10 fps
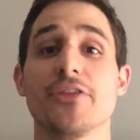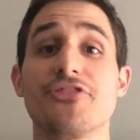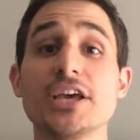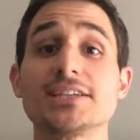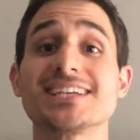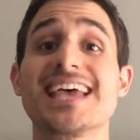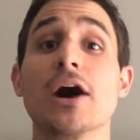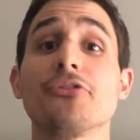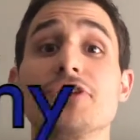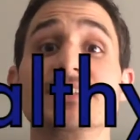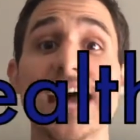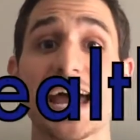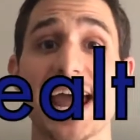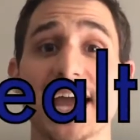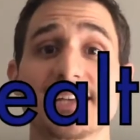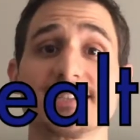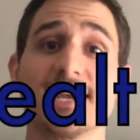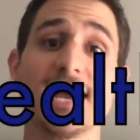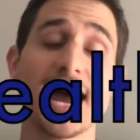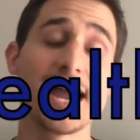This is Healthy Dad Hacks.
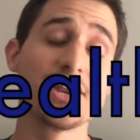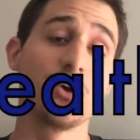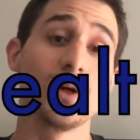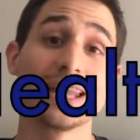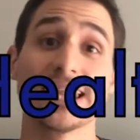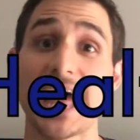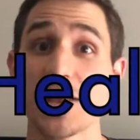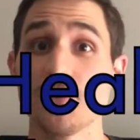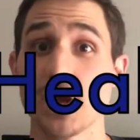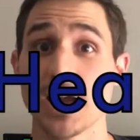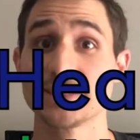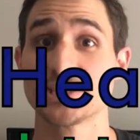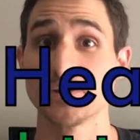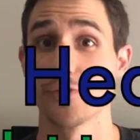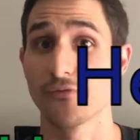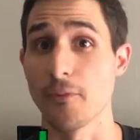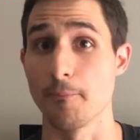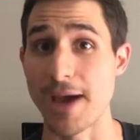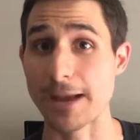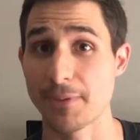I know a lot of you guys suffer from
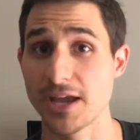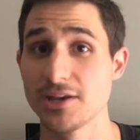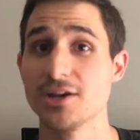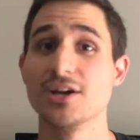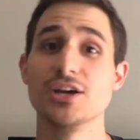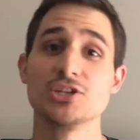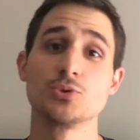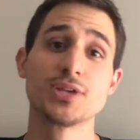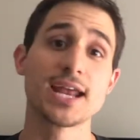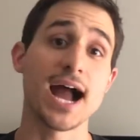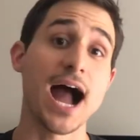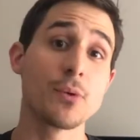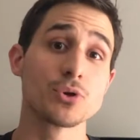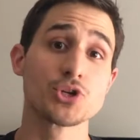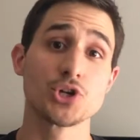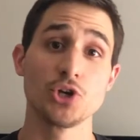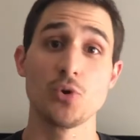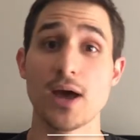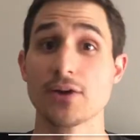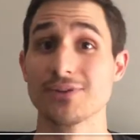back pain, so today I want to show you
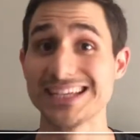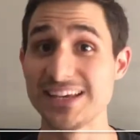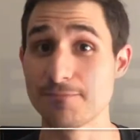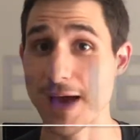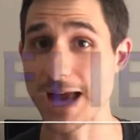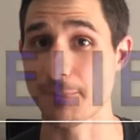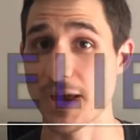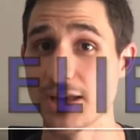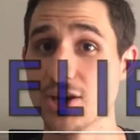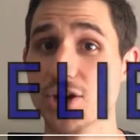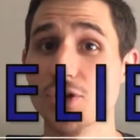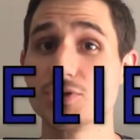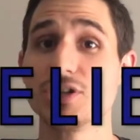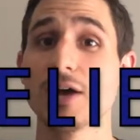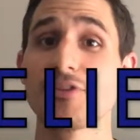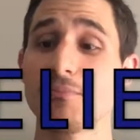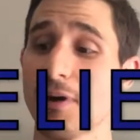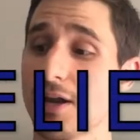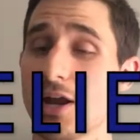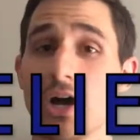how to relieve back pain using nothing
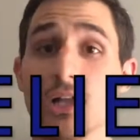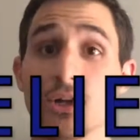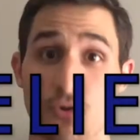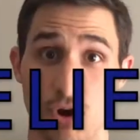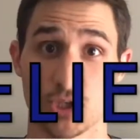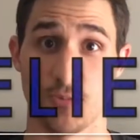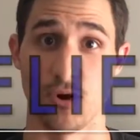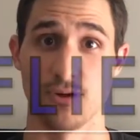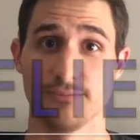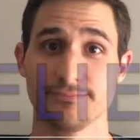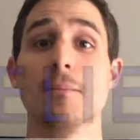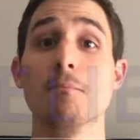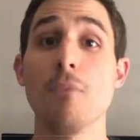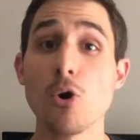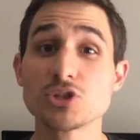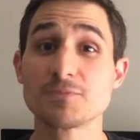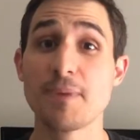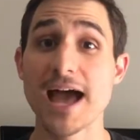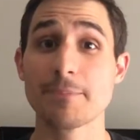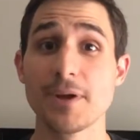but a lacrosse ball. Most
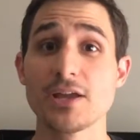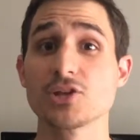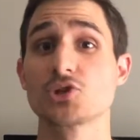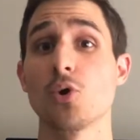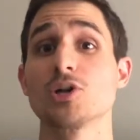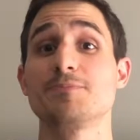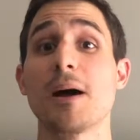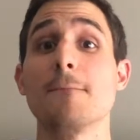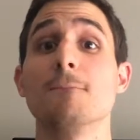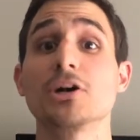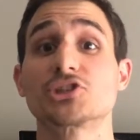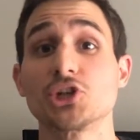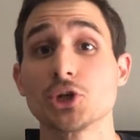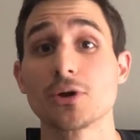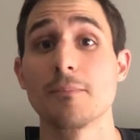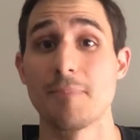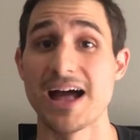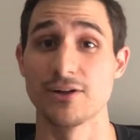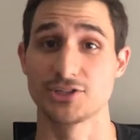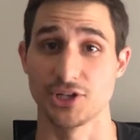back pain is caused by muscular
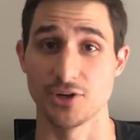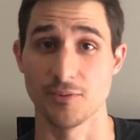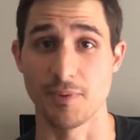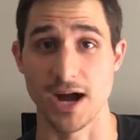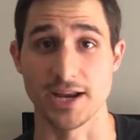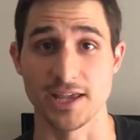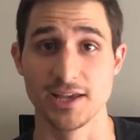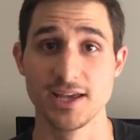imbalance in our body.